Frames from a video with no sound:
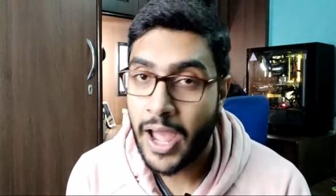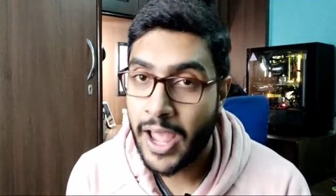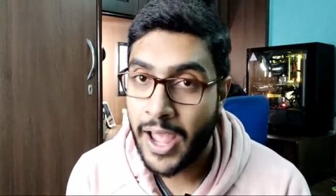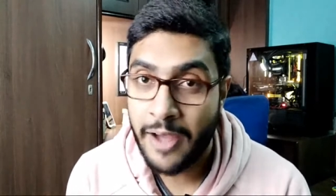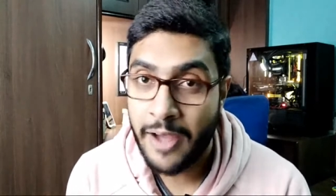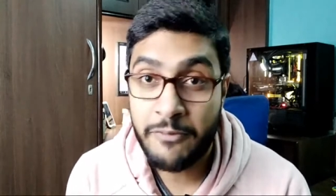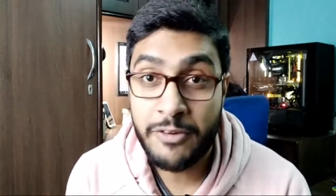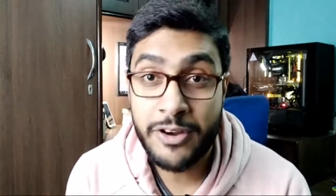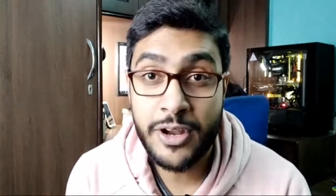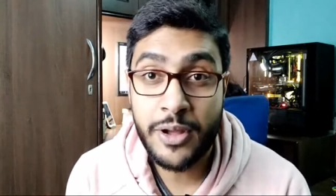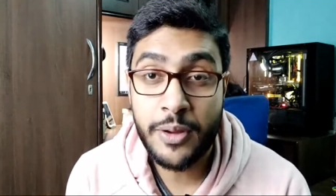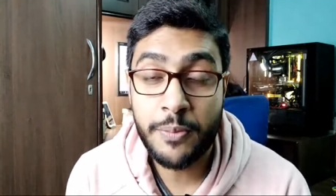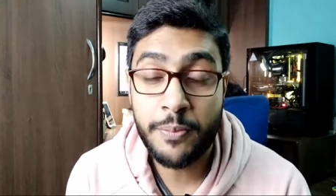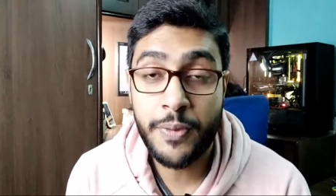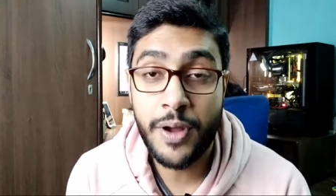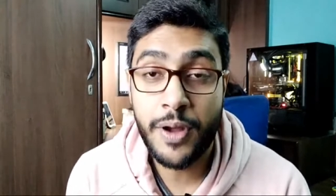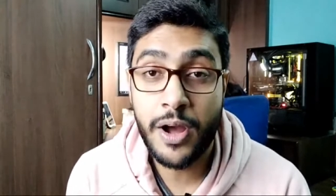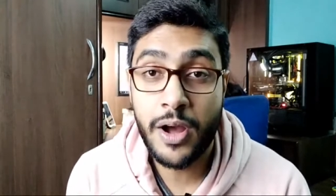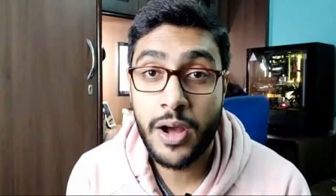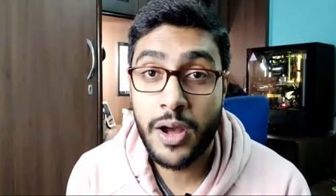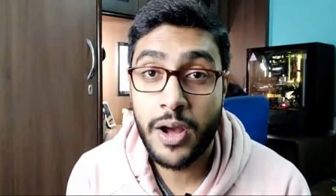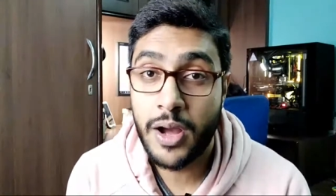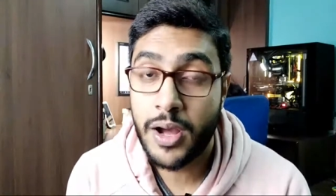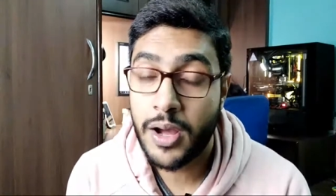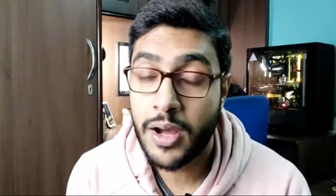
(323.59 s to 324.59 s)
I haven't uh,
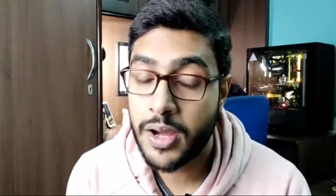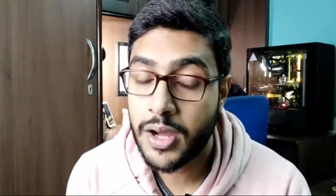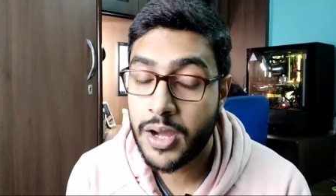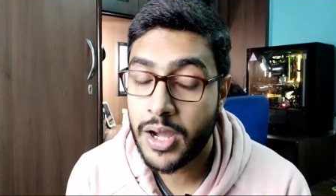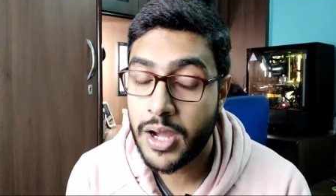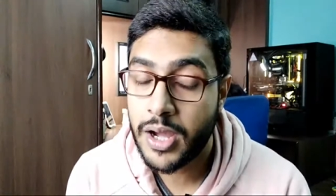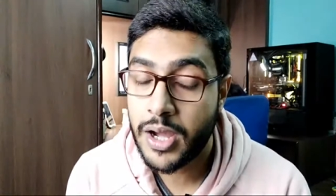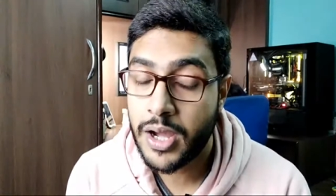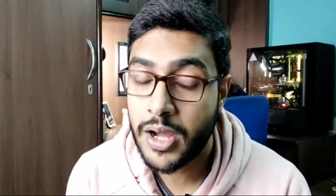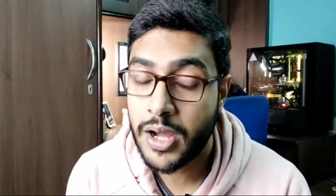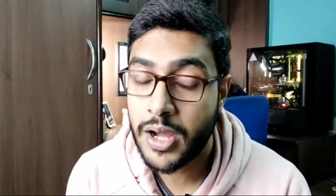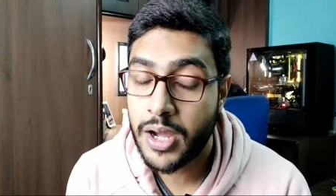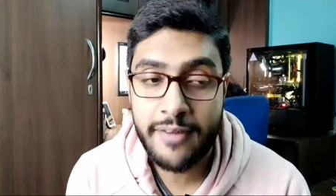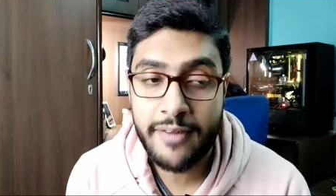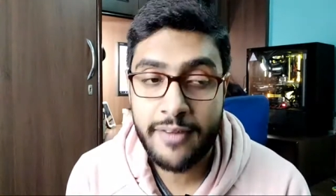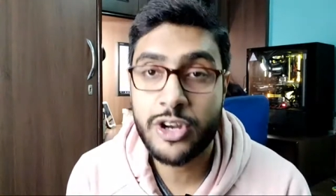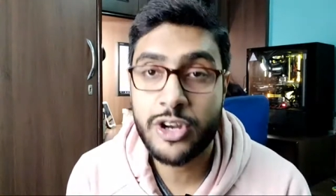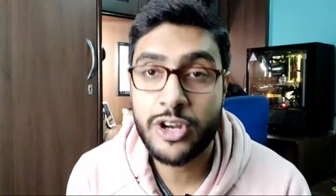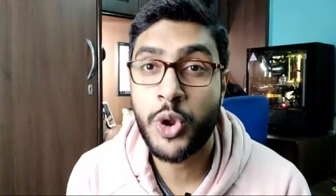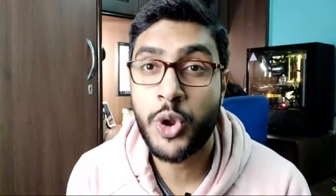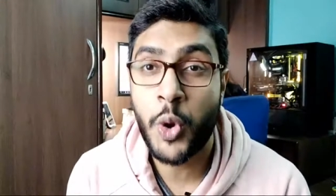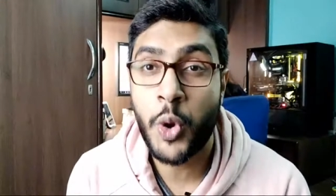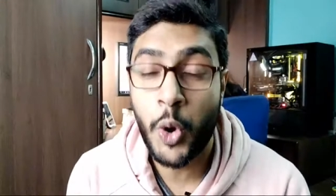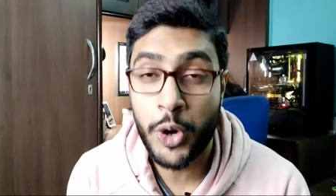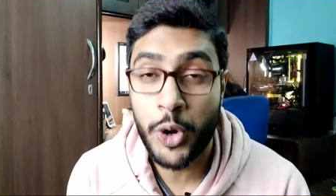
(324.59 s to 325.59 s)
uh, I
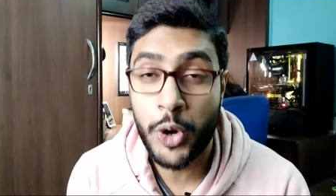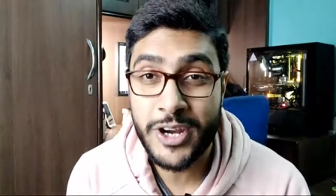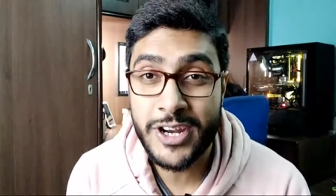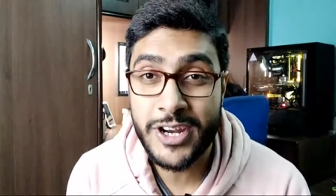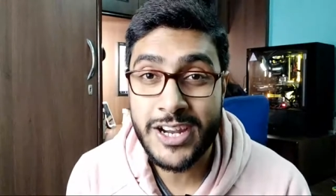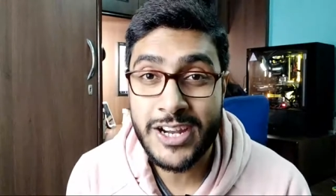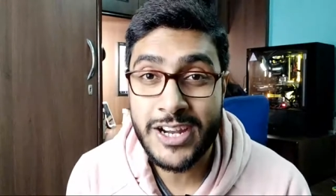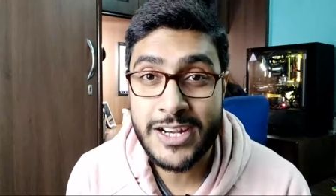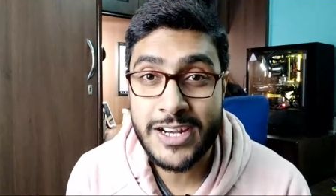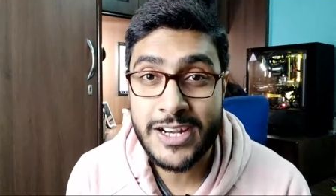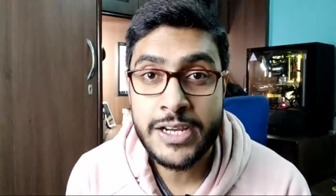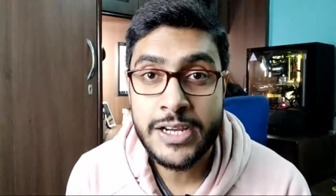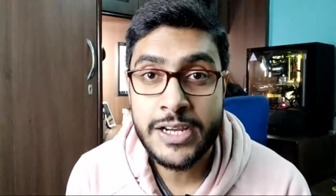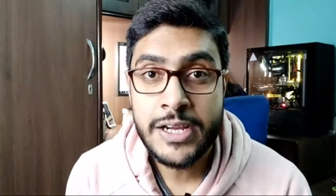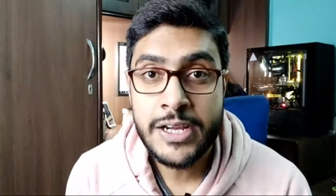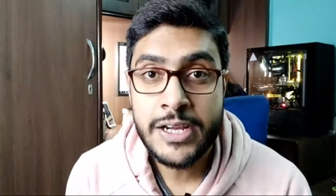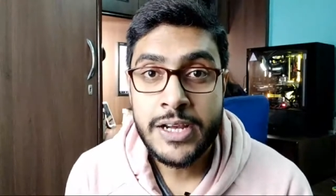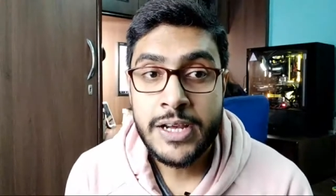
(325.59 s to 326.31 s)
haven't recorded it,